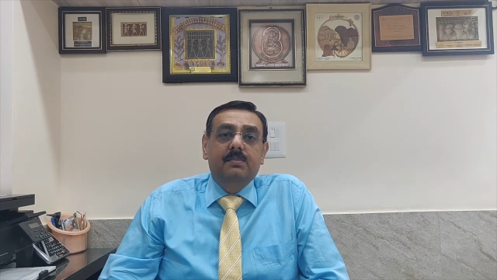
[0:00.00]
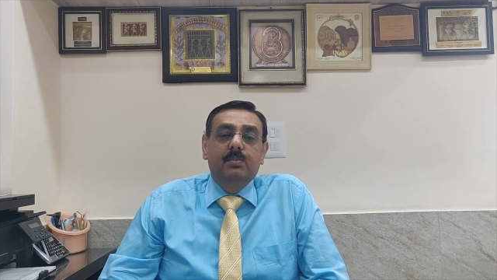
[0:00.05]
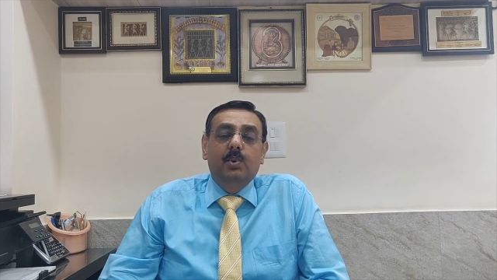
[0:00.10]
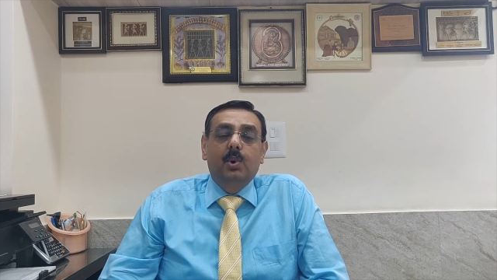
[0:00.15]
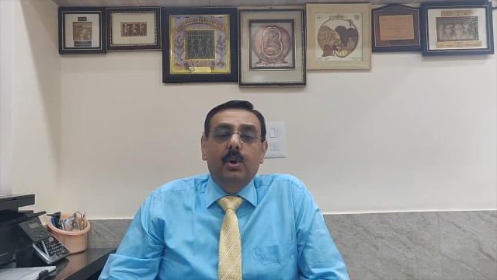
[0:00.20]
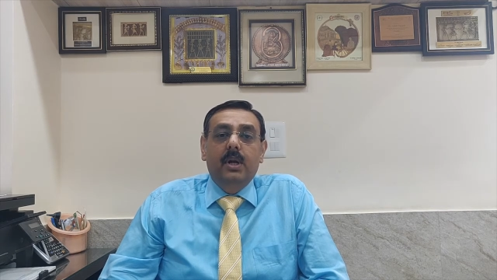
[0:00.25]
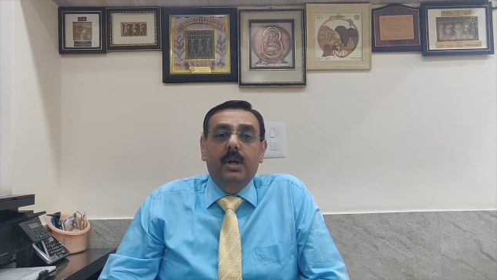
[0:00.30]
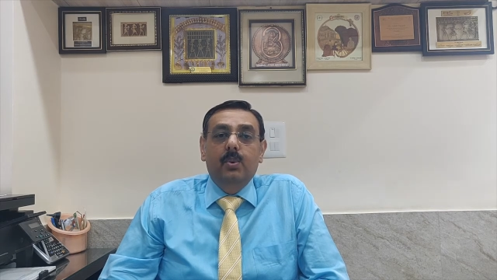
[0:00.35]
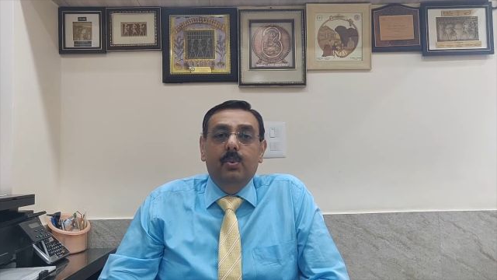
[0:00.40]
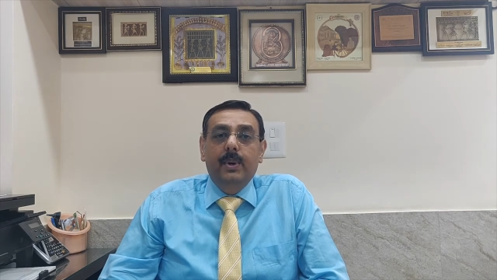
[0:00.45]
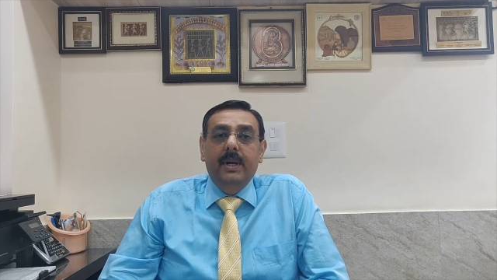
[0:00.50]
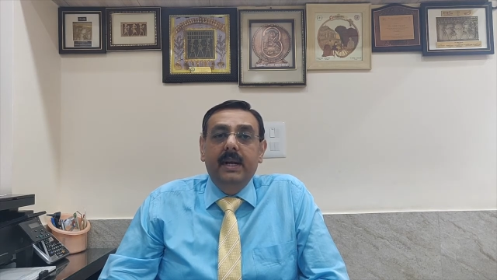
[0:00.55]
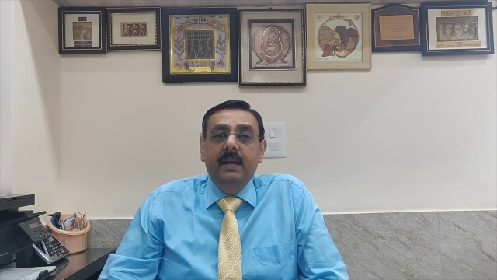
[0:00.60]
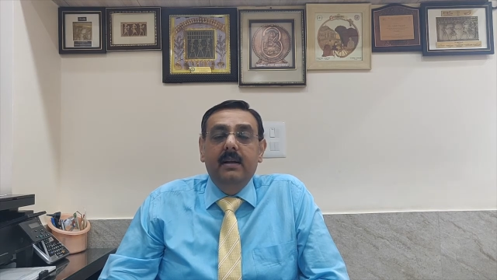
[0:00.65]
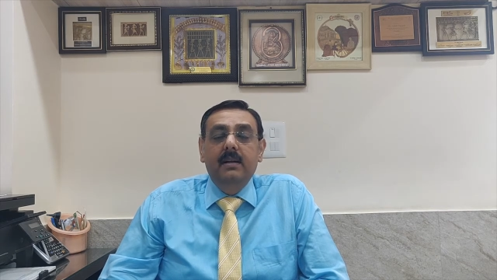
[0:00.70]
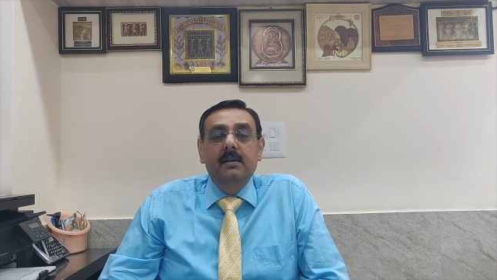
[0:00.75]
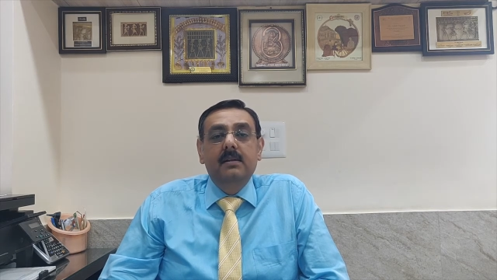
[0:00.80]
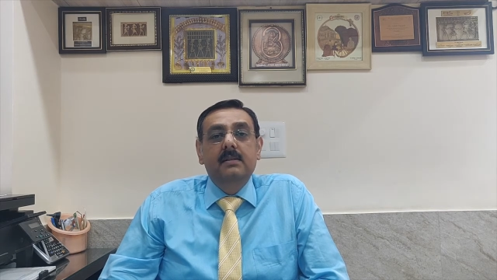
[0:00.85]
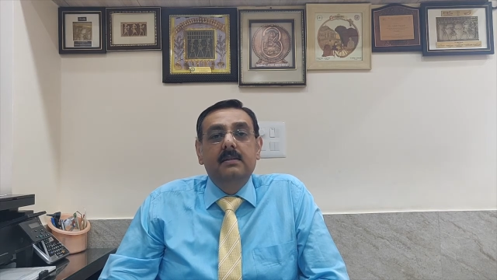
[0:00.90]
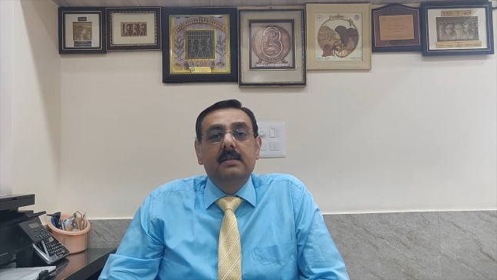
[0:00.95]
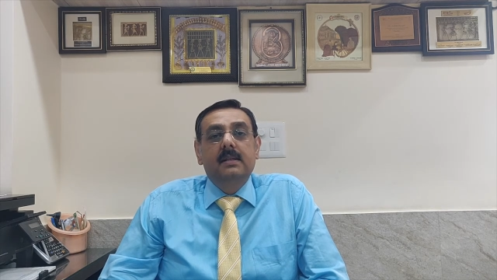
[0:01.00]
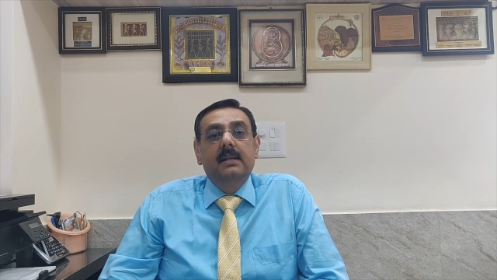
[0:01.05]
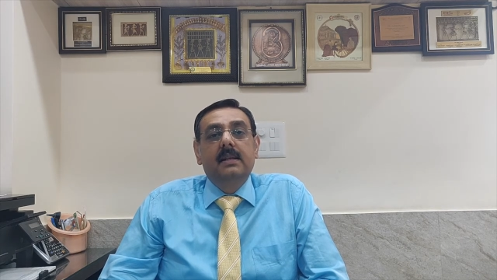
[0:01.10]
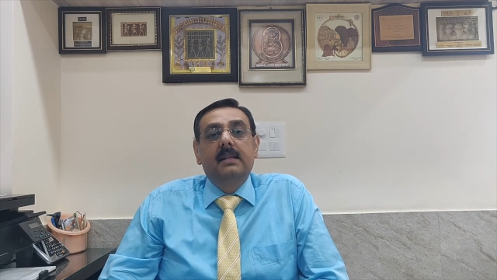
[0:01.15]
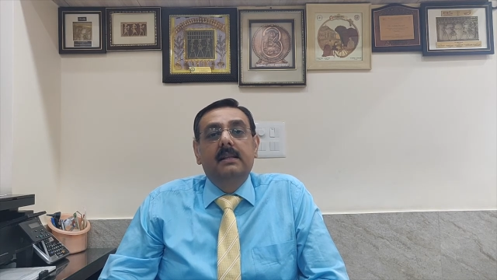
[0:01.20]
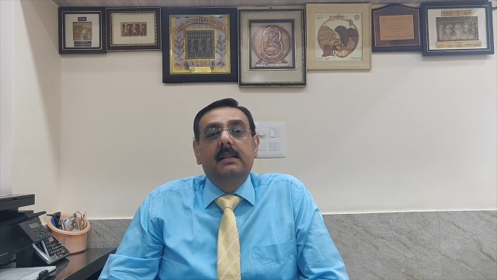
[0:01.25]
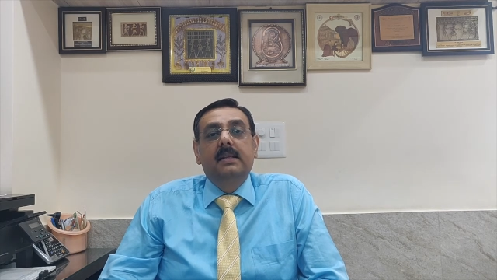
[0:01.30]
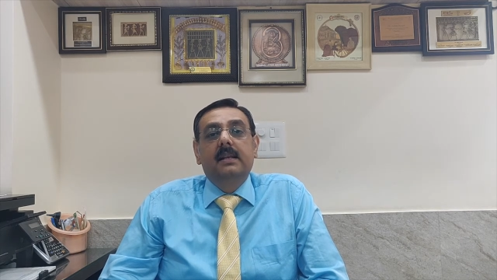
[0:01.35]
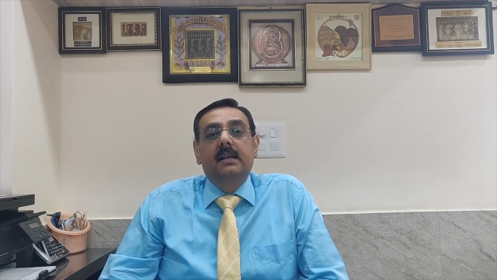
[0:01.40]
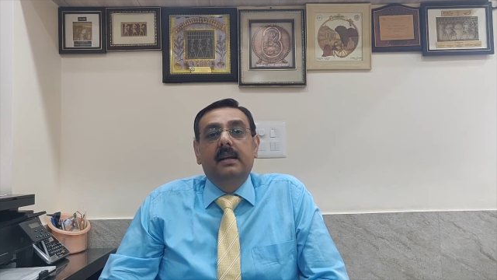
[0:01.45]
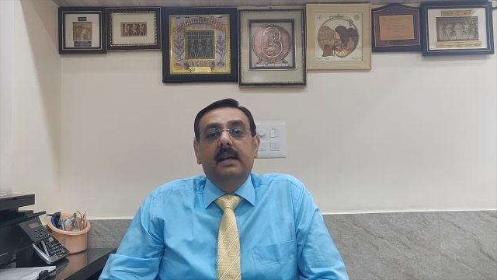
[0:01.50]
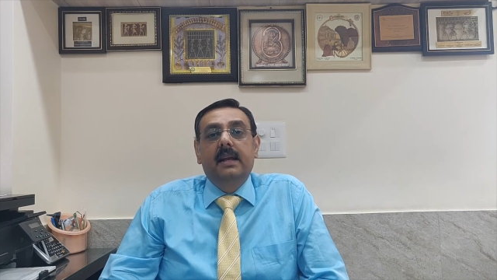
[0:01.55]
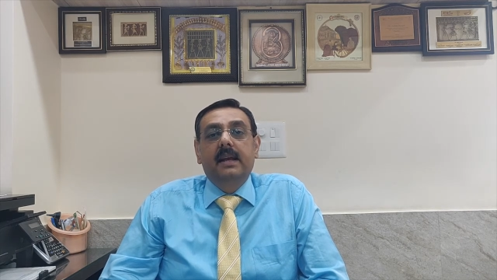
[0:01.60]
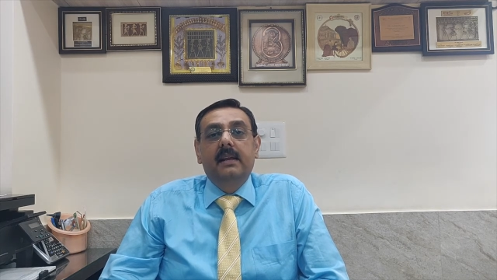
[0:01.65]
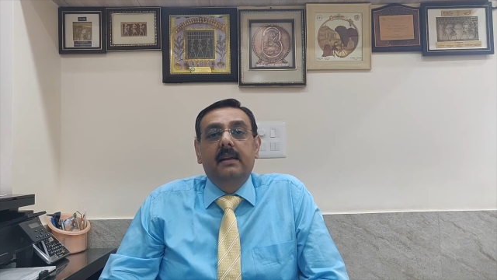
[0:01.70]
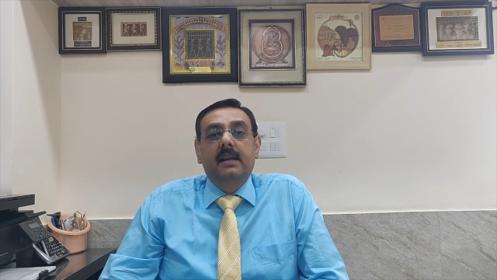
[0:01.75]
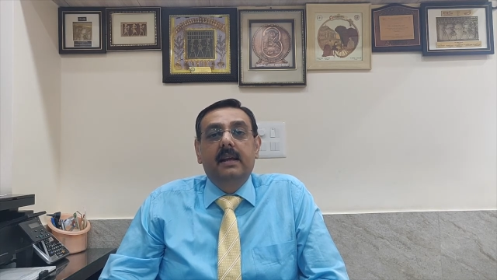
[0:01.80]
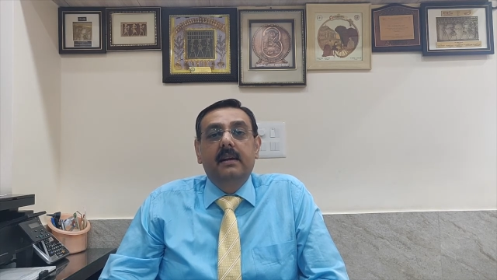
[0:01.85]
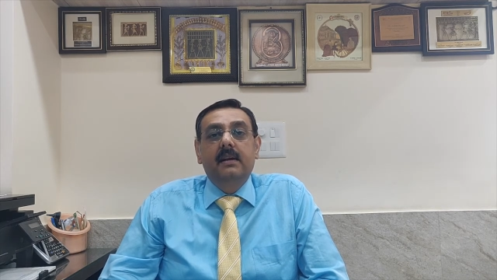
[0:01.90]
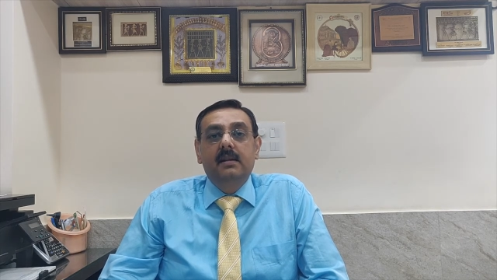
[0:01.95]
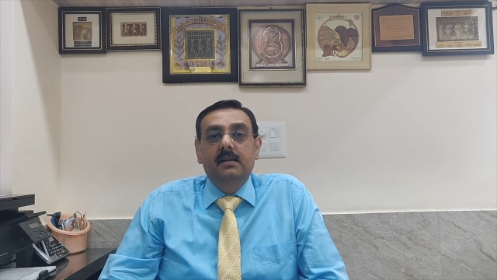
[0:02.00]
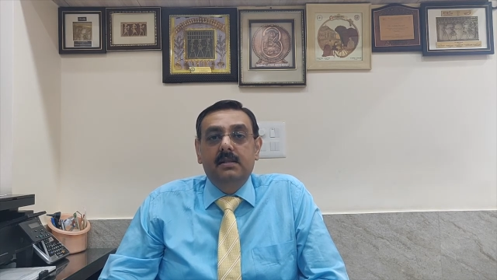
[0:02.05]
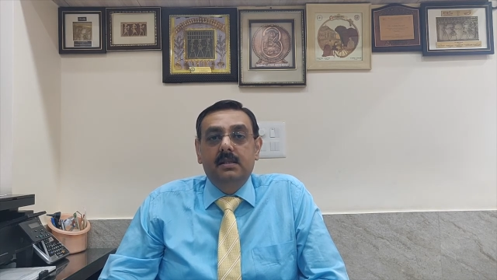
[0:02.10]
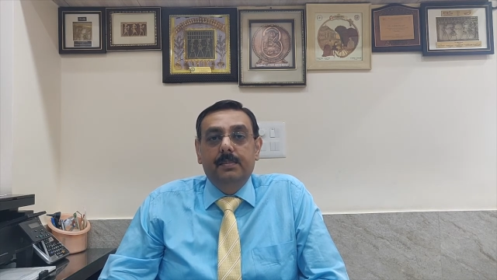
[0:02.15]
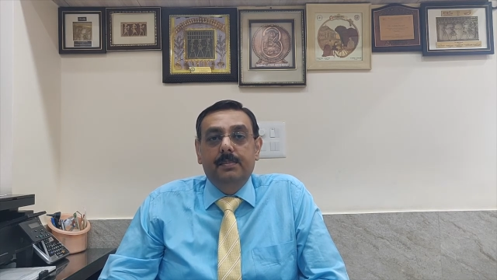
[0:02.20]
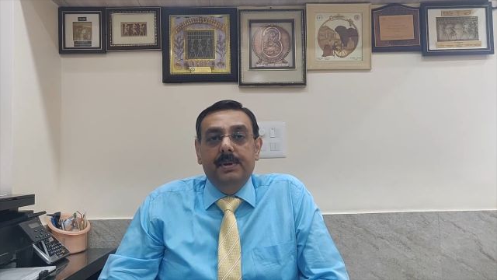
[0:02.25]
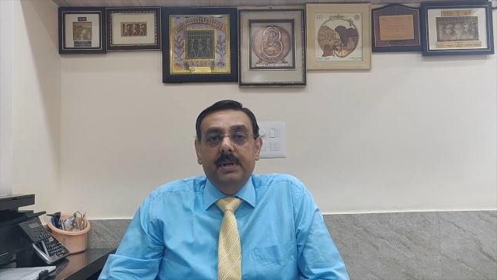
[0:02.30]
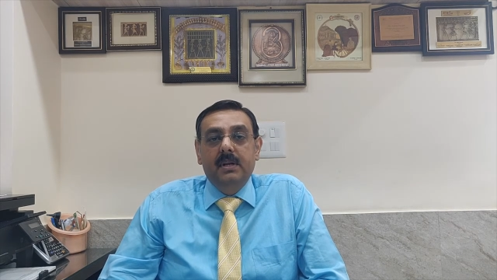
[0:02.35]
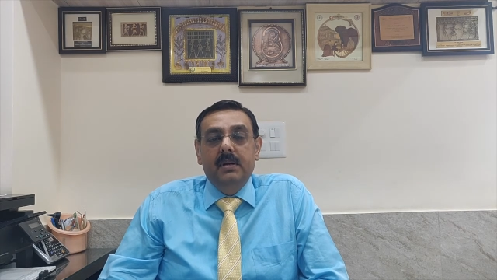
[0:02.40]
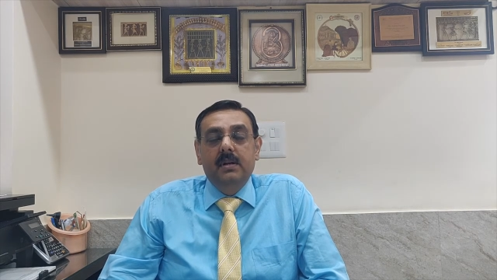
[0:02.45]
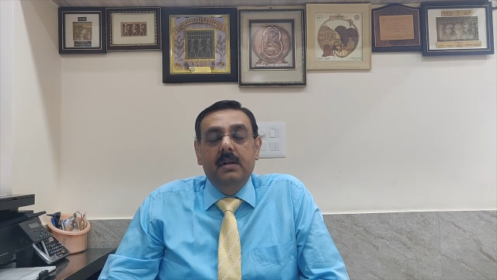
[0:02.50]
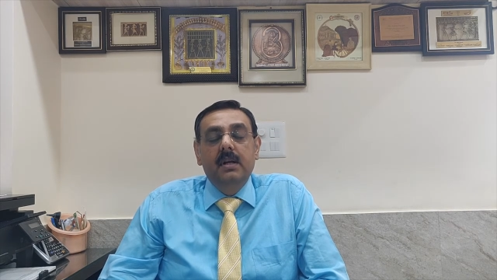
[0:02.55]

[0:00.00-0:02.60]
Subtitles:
more in winters, and then again can disappear.